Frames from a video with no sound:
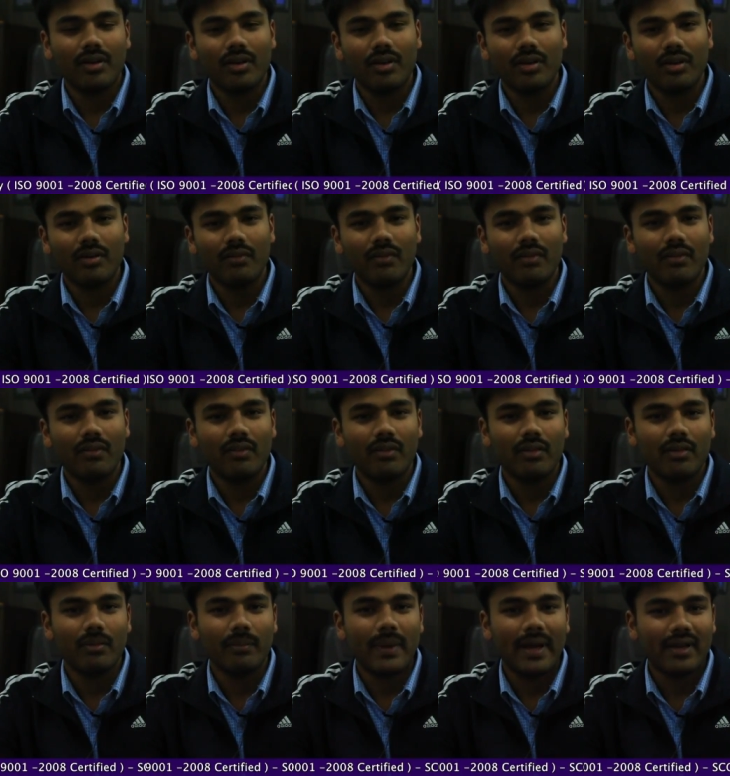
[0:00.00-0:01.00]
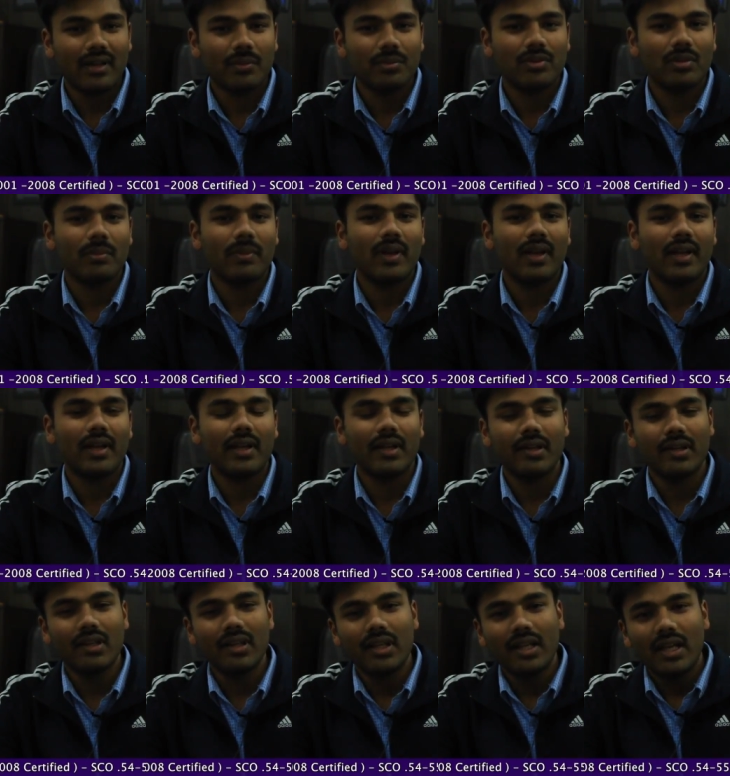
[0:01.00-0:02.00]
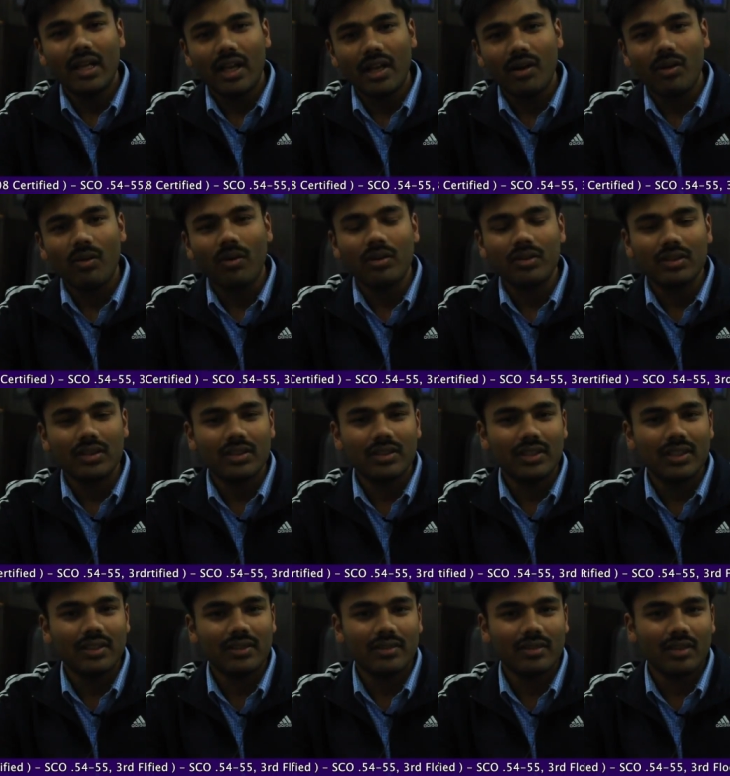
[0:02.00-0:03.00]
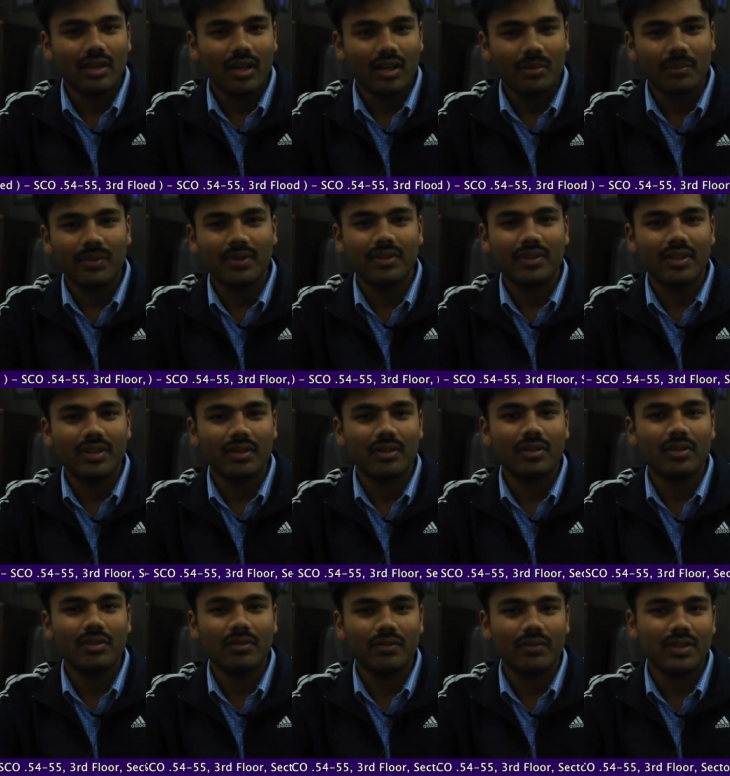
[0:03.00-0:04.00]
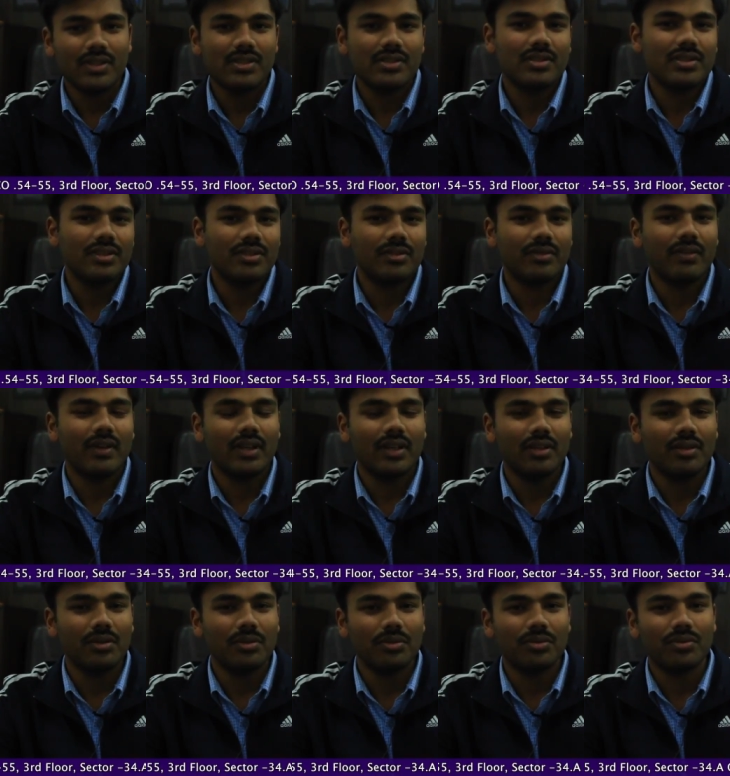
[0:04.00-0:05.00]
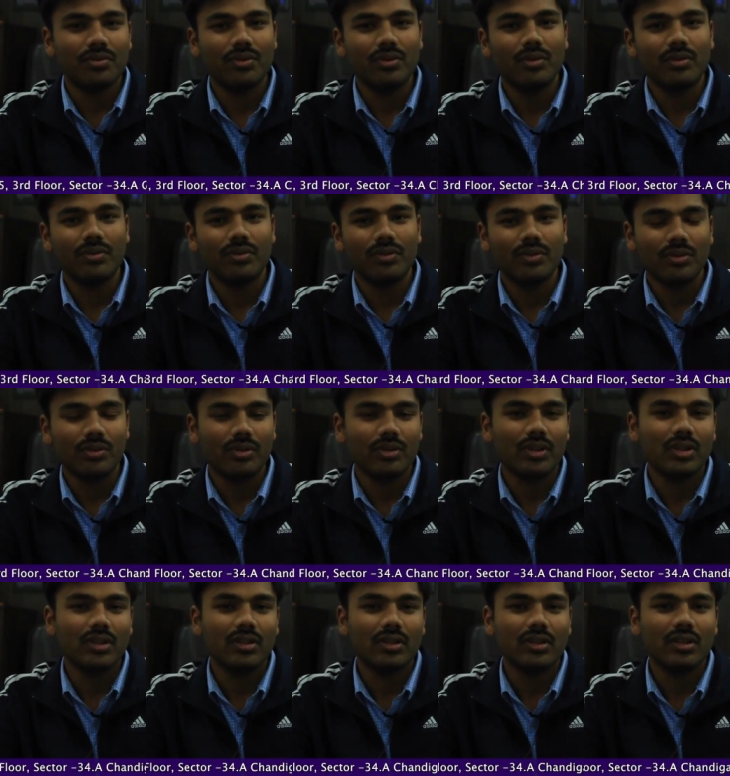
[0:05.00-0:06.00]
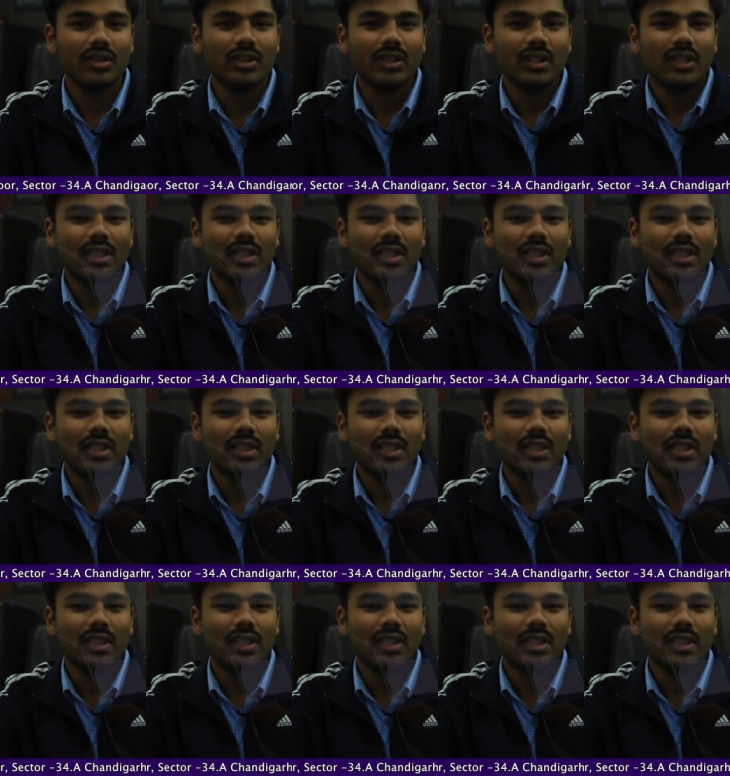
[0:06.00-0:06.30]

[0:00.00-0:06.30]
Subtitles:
or backup supply, and all the things are present, which is very useful for the